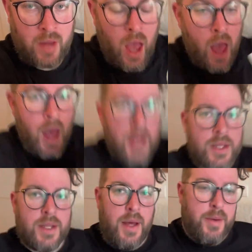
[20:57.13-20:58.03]

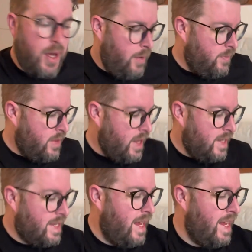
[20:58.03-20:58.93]
So there we go.
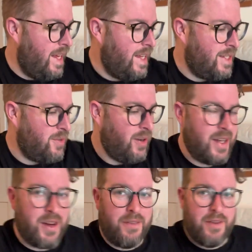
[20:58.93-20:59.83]
That's what
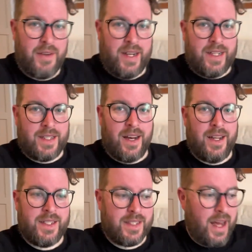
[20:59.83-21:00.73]
I've got for
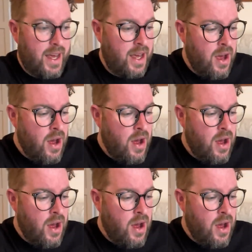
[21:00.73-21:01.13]
Valentine's Day.